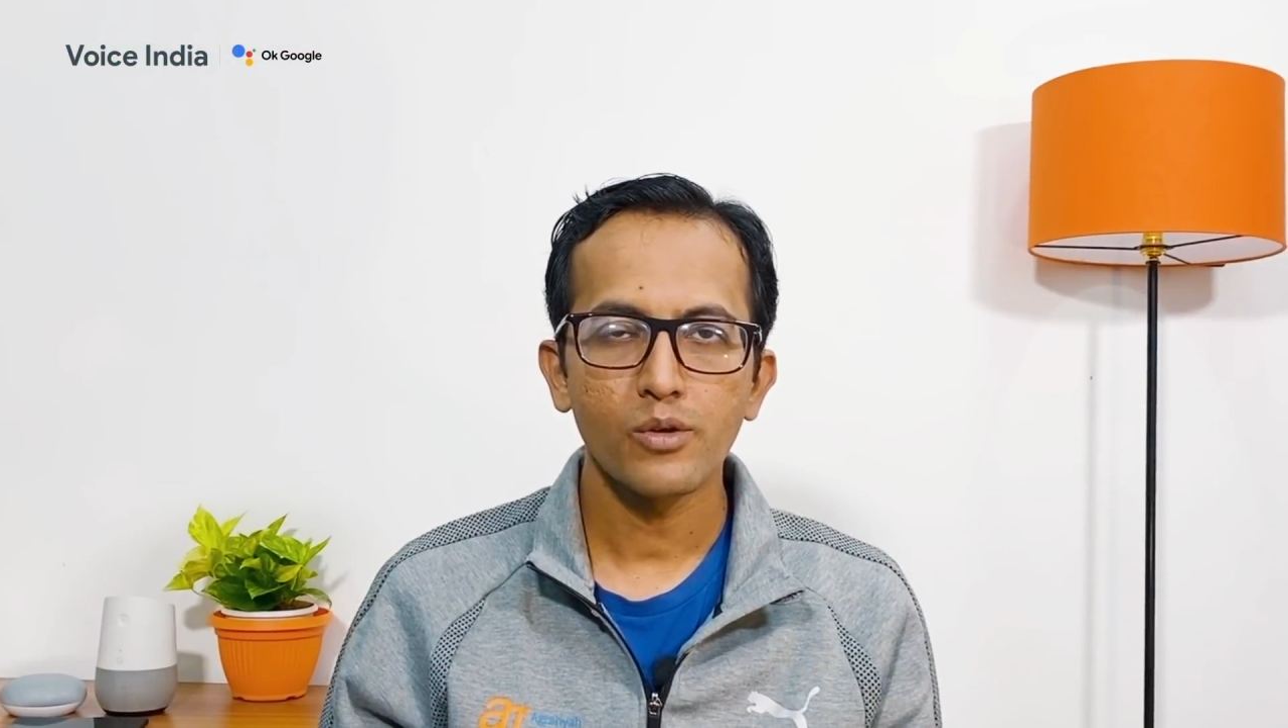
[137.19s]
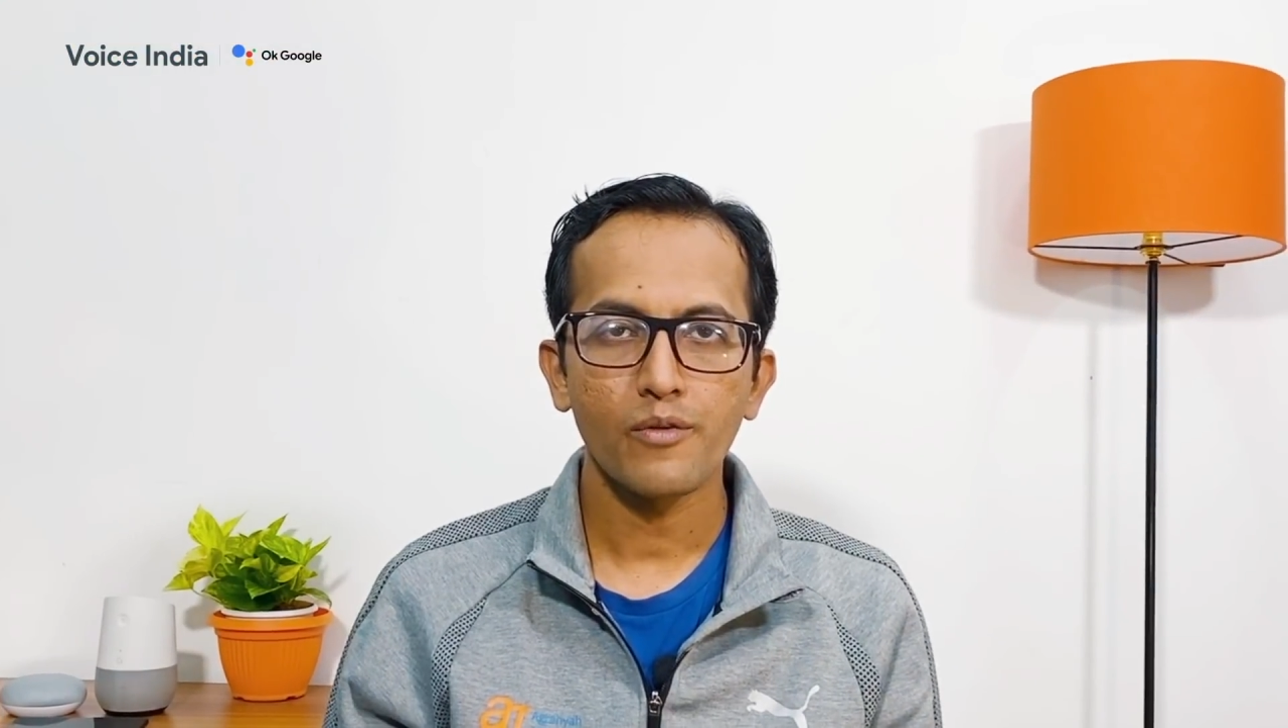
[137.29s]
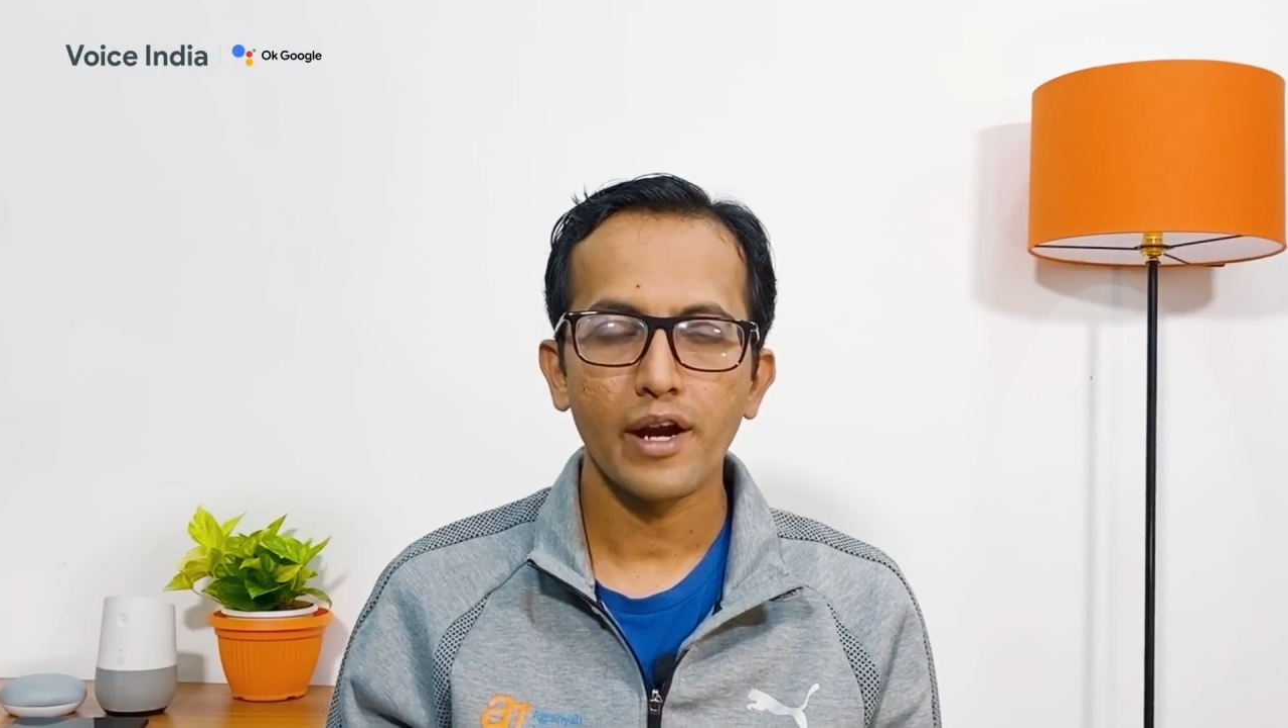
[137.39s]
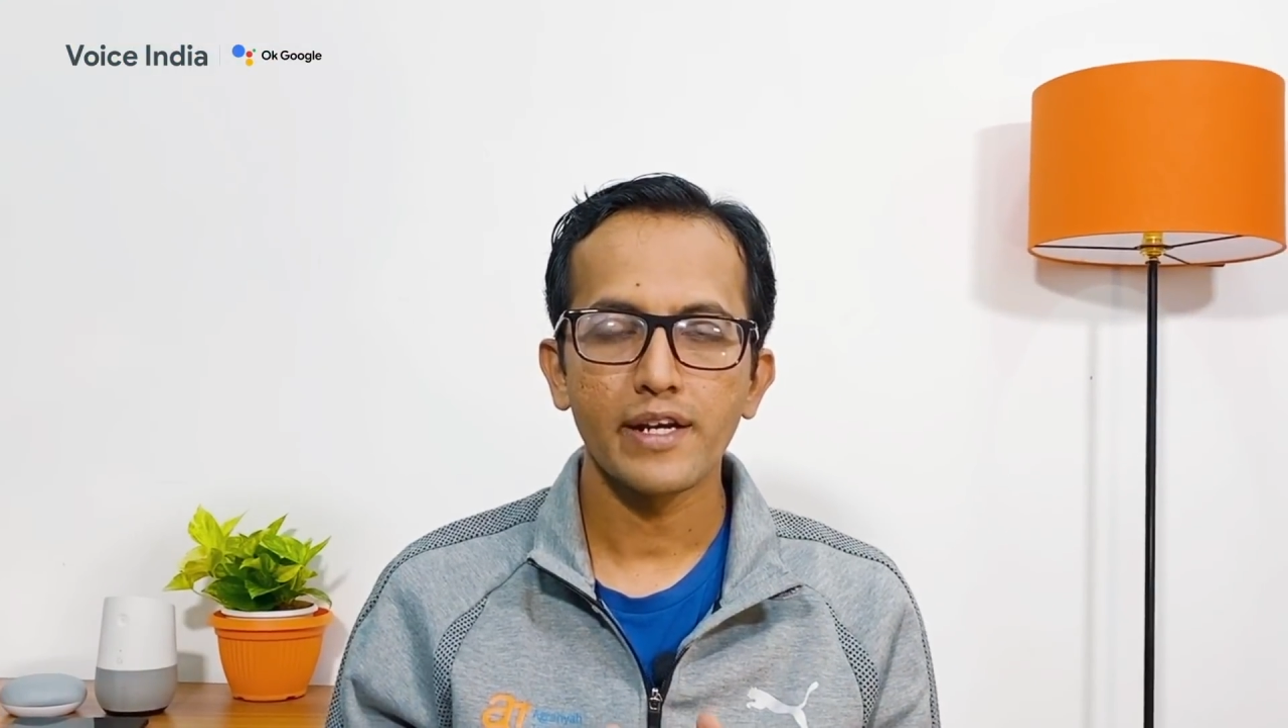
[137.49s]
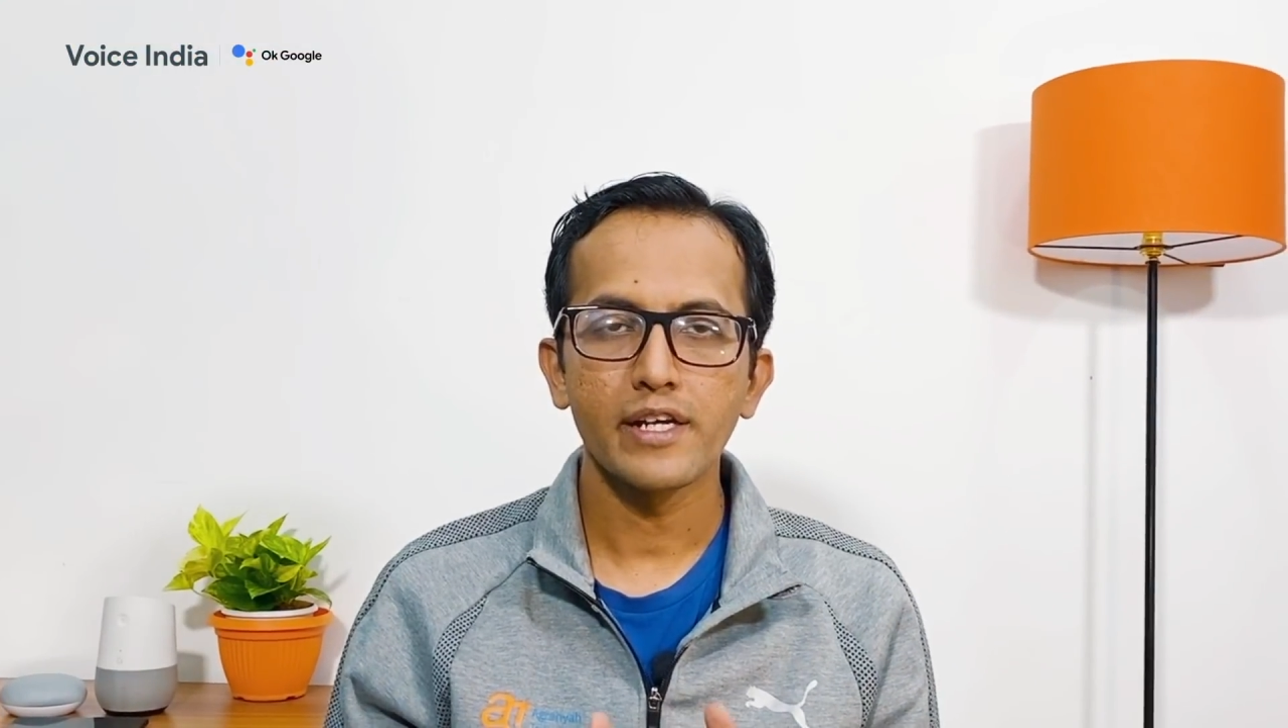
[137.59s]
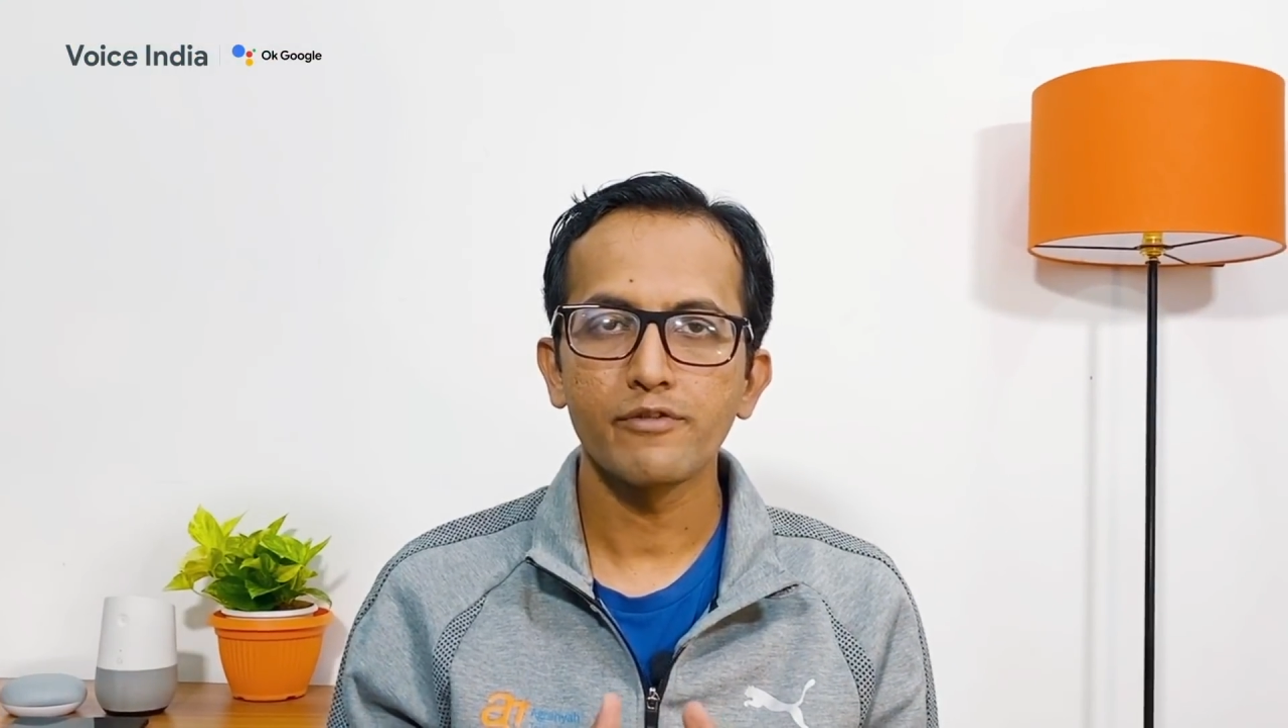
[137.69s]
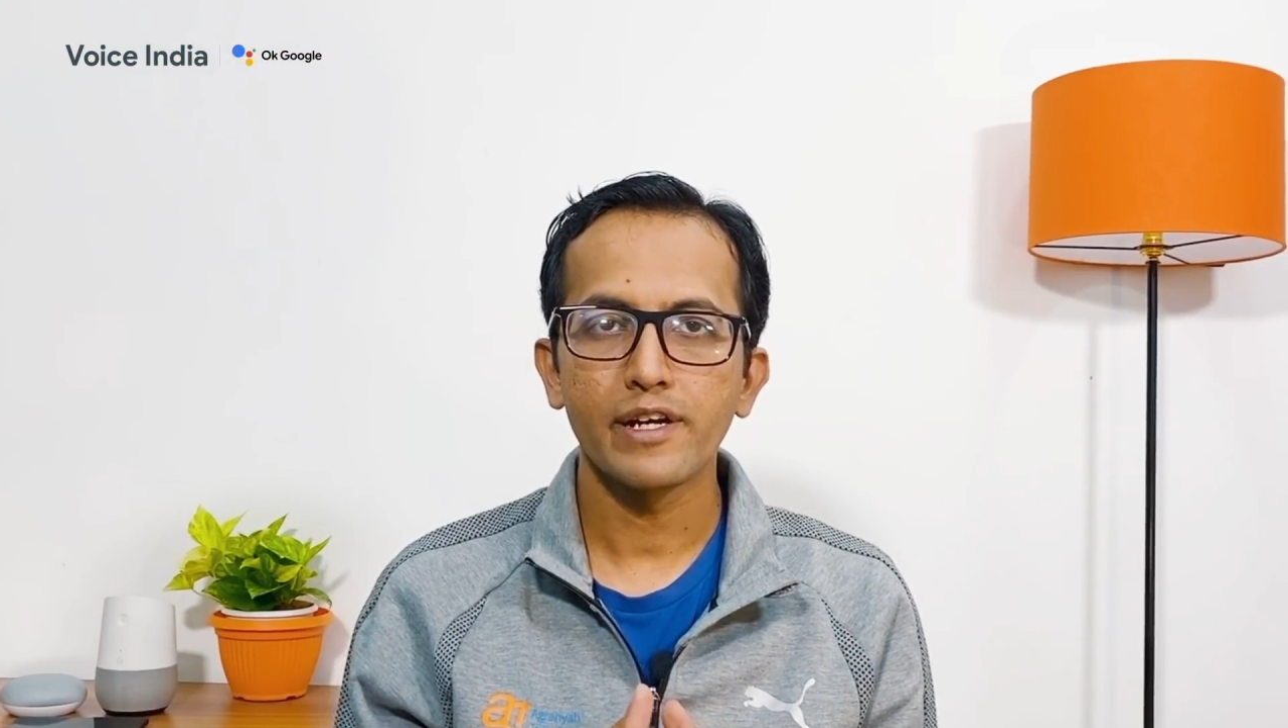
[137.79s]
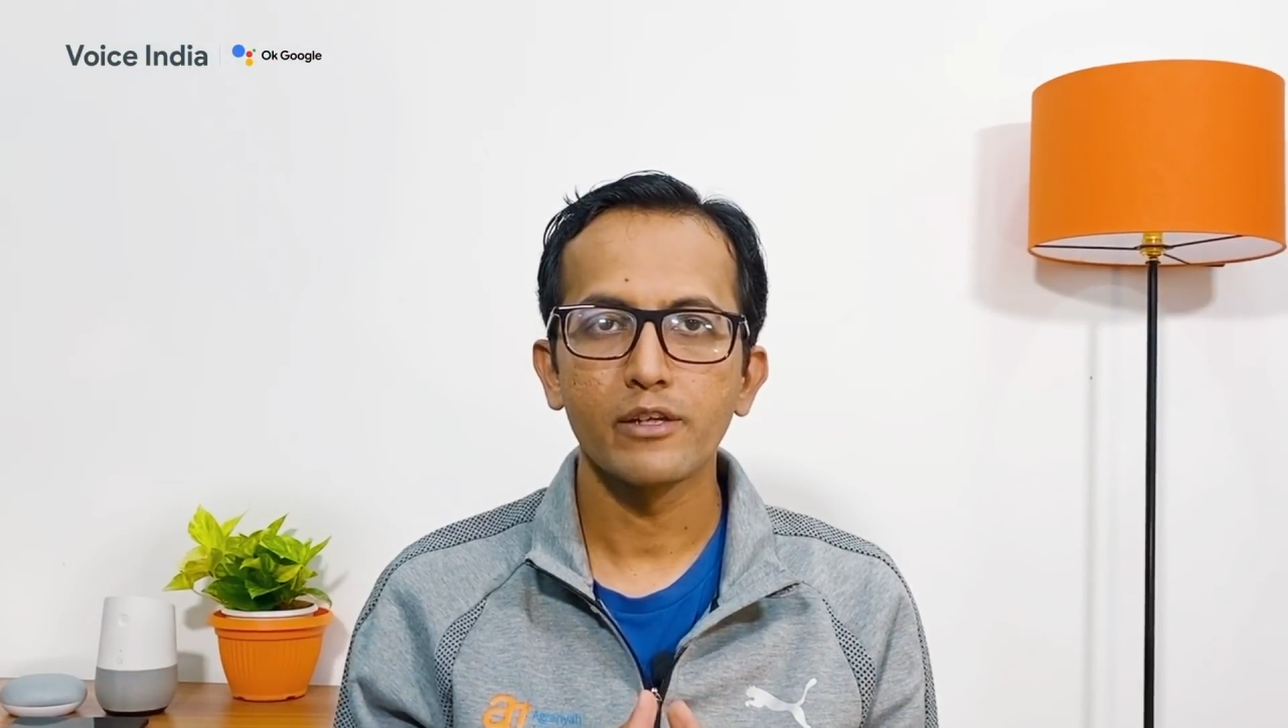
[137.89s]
have identified